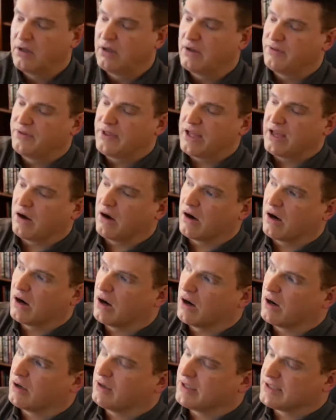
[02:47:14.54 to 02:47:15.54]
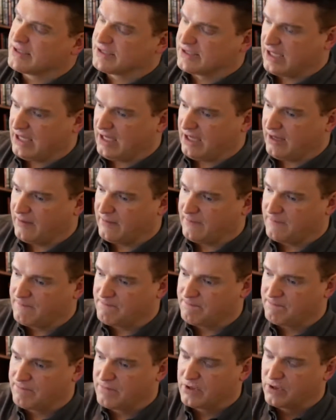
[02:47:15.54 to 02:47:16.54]
They are, let's see,
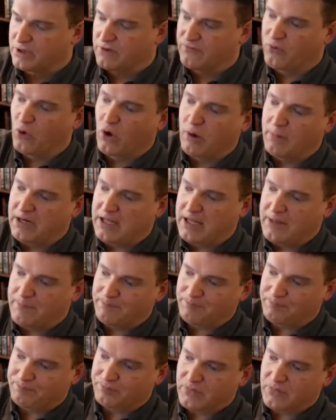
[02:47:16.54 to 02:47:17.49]
conformity,